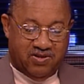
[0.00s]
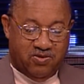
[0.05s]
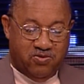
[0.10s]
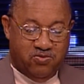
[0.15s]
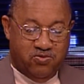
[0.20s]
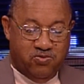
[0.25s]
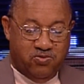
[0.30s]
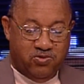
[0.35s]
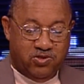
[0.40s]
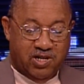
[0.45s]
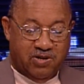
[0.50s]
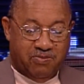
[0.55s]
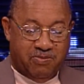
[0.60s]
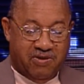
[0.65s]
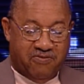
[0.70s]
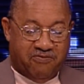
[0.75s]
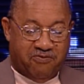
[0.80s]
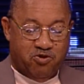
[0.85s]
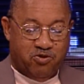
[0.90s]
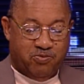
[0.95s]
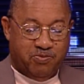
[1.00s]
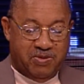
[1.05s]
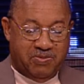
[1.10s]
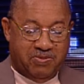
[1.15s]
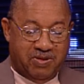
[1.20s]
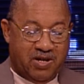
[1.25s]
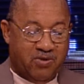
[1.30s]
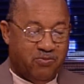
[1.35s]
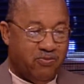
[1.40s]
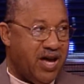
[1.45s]
who's going to be the first people
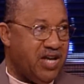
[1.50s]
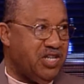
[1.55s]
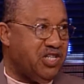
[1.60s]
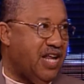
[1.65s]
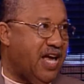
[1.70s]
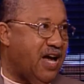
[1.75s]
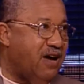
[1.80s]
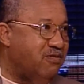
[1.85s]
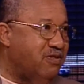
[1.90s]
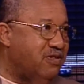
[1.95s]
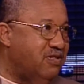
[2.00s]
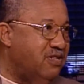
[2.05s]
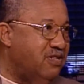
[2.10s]
to get rationed out.